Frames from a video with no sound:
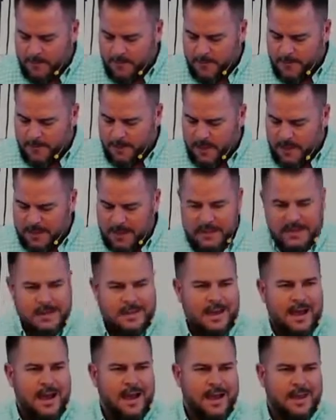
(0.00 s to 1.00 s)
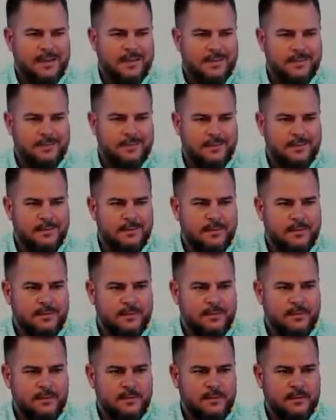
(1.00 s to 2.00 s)
And then he died,
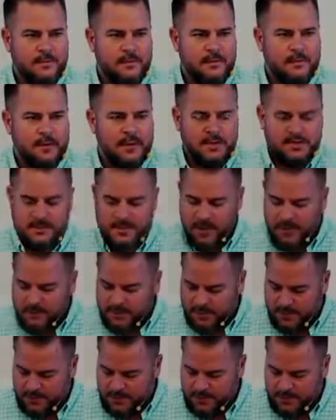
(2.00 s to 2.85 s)
he suffered.